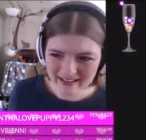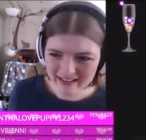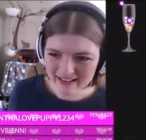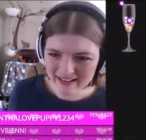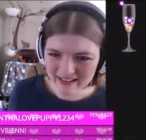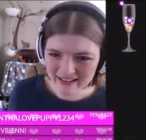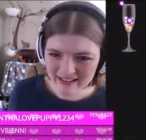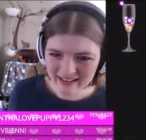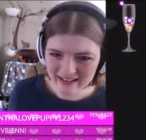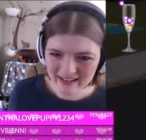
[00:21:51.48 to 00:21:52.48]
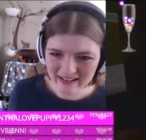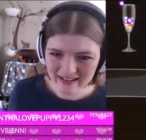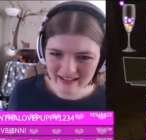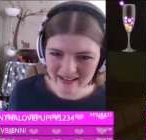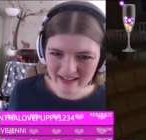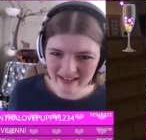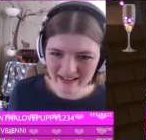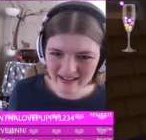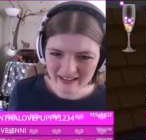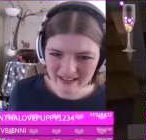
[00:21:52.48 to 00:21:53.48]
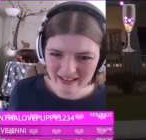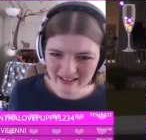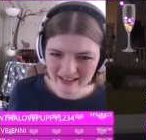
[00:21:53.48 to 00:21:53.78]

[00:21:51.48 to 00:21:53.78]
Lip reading: Nobody speaks.